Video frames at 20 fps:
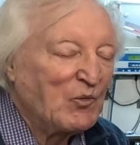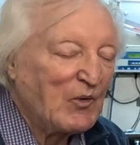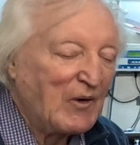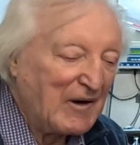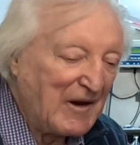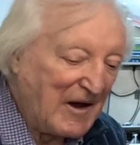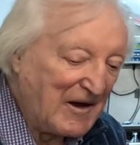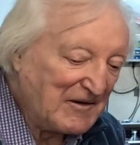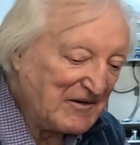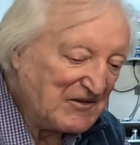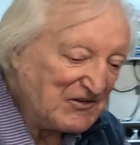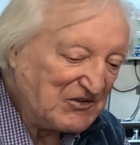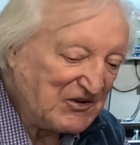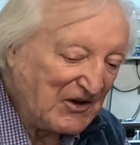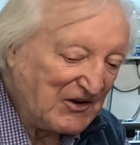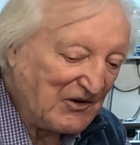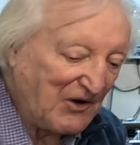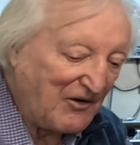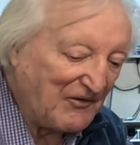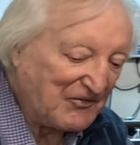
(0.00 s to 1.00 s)
When Andy
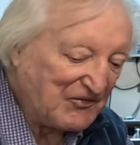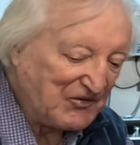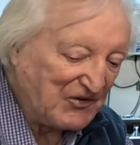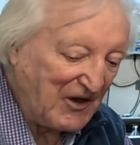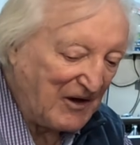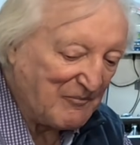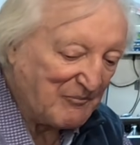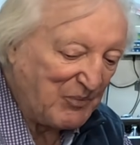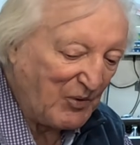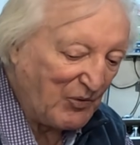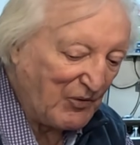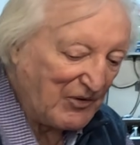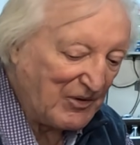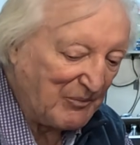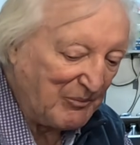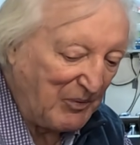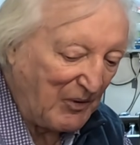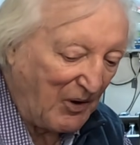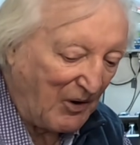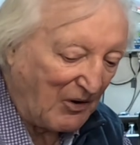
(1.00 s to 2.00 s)
said offset bore the
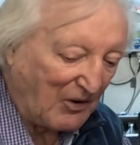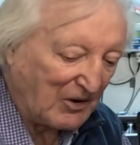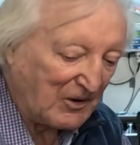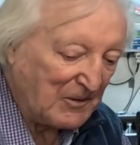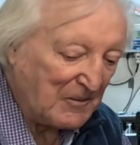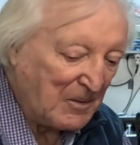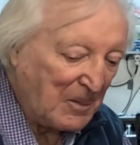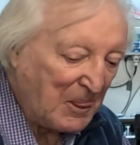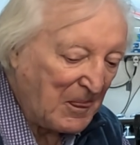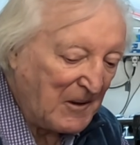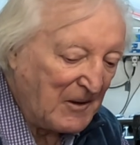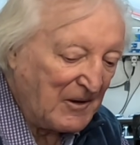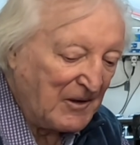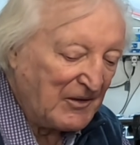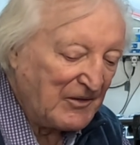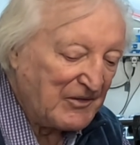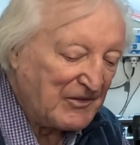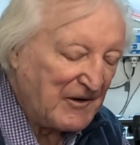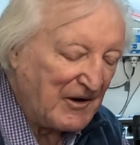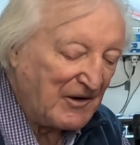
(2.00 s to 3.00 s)
block,
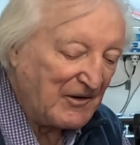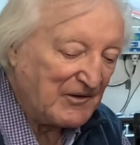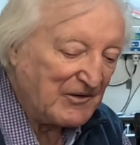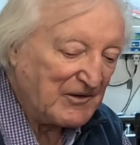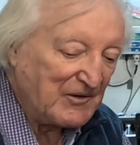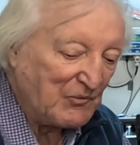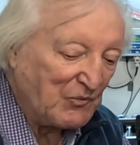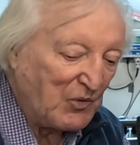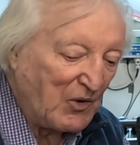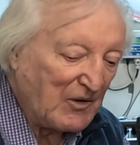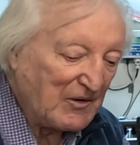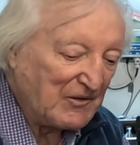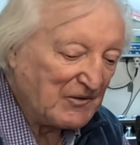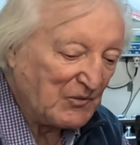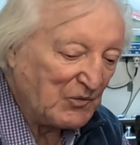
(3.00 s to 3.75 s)
there, what,